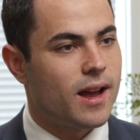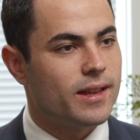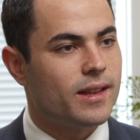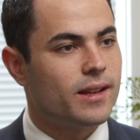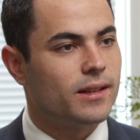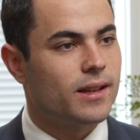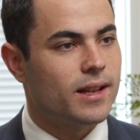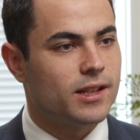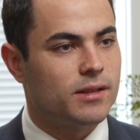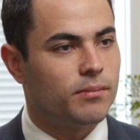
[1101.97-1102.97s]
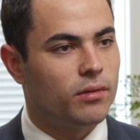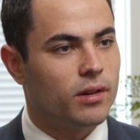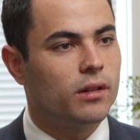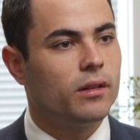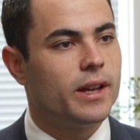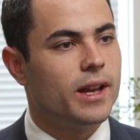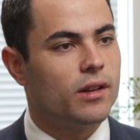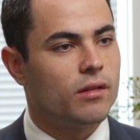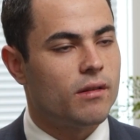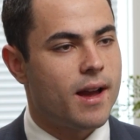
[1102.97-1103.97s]
I think that these politically
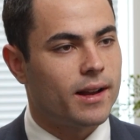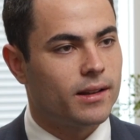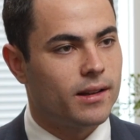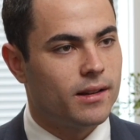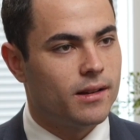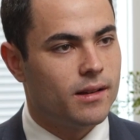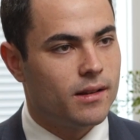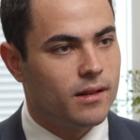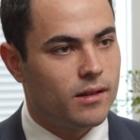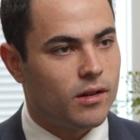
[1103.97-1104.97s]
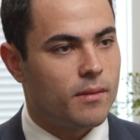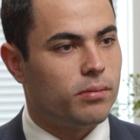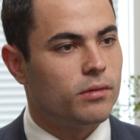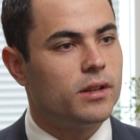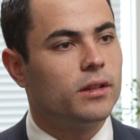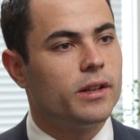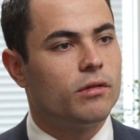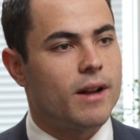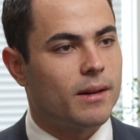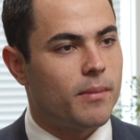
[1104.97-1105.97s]
incorrect or politically
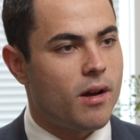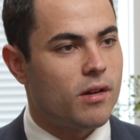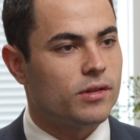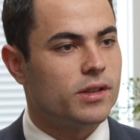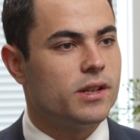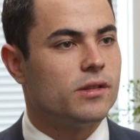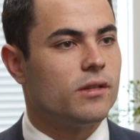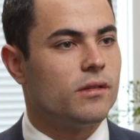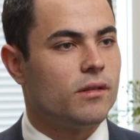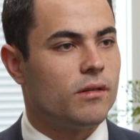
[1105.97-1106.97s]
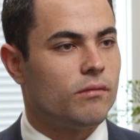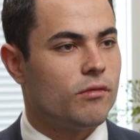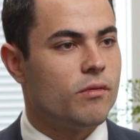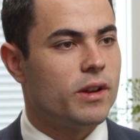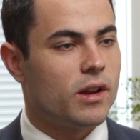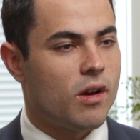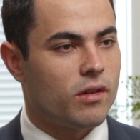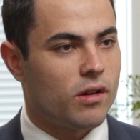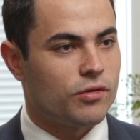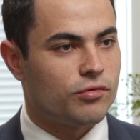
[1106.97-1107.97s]
correct policies are ruining our
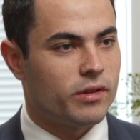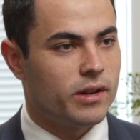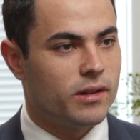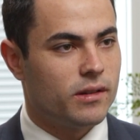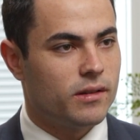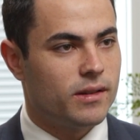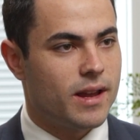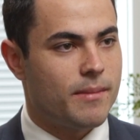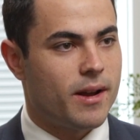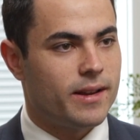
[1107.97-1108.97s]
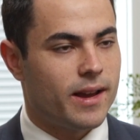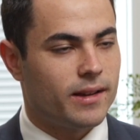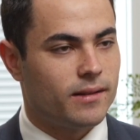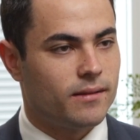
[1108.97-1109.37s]
country day by day.